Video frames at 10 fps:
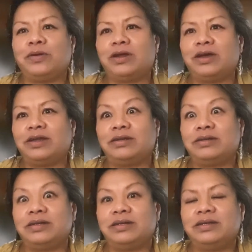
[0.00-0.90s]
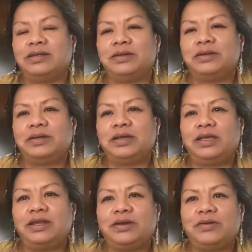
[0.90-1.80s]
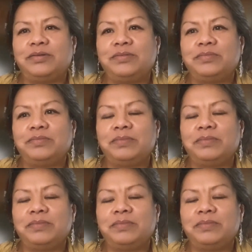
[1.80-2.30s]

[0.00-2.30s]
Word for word: on. All right. Sweet.